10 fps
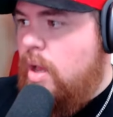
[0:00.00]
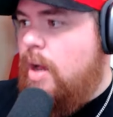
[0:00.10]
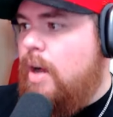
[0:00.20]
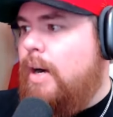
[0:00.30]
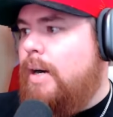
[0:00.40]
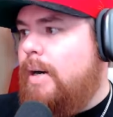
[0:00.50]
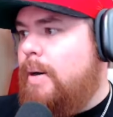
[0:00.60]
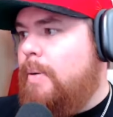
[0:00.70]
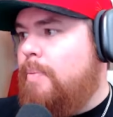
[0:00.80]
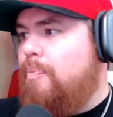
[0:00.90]

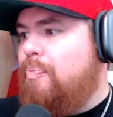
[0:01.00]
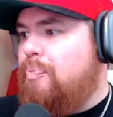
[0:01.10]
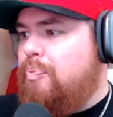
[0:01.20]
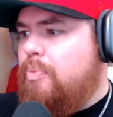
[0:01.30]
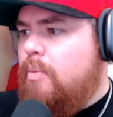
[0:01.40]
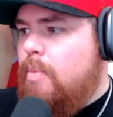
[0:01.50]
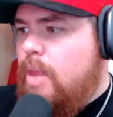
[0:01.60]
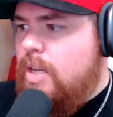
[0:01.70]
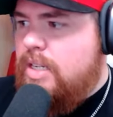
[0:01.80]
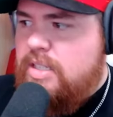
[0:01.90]
um,
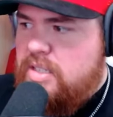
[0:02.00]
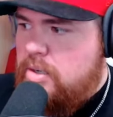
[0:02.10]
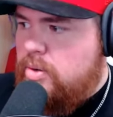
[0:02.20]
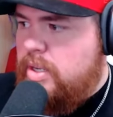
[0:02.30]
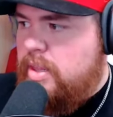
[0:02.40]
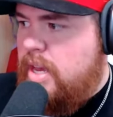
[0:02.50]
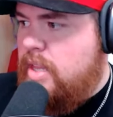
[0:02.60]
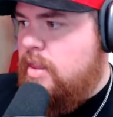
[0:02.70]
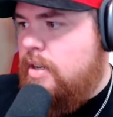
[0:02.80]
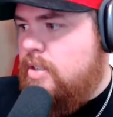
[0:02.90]
considering
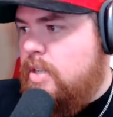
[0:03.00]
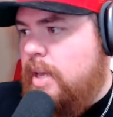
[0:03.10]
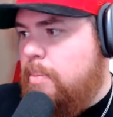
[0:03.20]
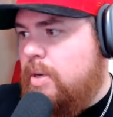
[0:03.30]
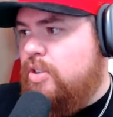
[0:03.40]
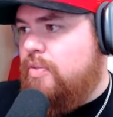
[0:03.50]
that there's a bunch of